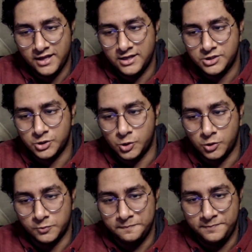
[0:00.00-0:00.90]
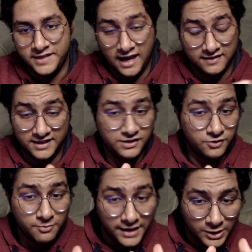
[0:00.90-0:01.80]
So yeah, these were
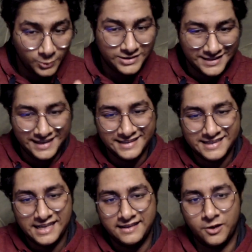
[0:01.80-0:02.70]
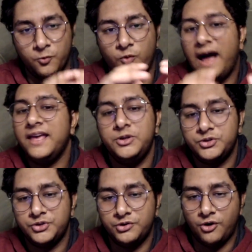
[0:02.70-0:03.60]
my 2 cents that why you
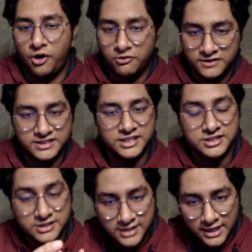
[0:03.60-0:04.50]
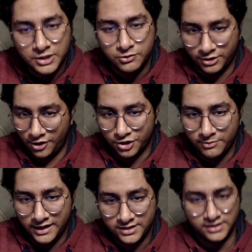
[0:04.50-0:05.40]
should always stick to the
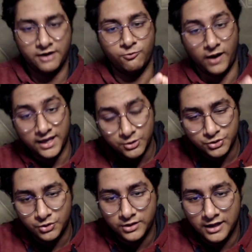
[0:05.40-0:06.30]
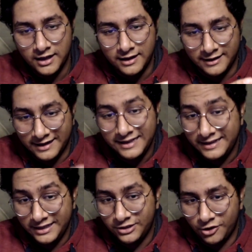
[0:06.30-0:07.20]
documentation and why you should really
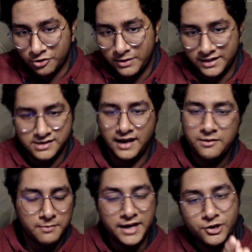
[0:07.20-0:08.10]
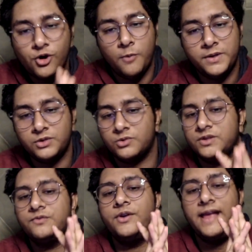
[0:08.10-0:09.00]
read the documentation. And my top resources
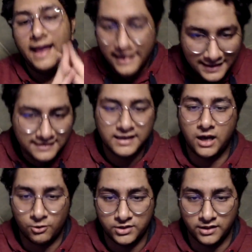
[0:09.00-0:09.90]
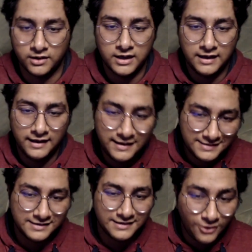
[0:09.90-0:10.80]
for anything out there is
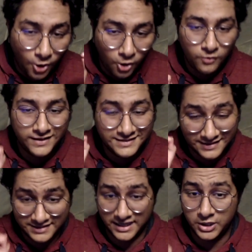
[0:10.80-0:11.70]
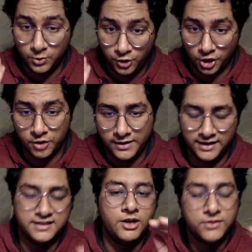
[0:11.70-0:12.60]
always stick to documentation.
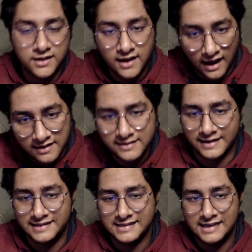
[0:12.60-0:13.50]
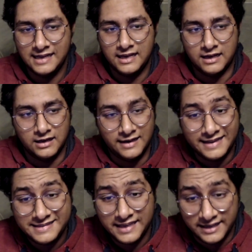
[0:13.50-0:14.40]
Now there are things, let's
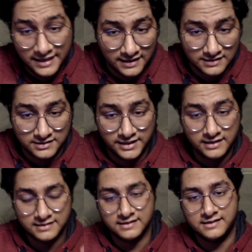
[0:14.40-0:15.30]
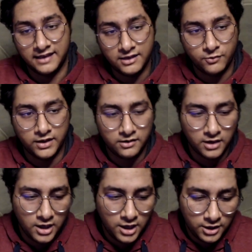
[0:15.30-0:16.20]
say redux is thing where
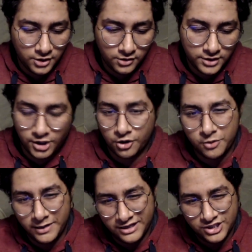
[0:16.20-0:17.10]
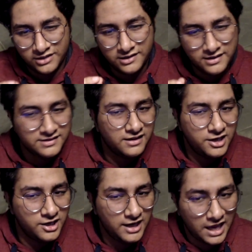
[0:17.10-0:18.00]
the documentation is a
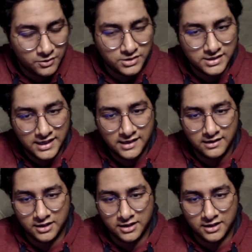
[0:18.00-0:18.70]
little, I would say,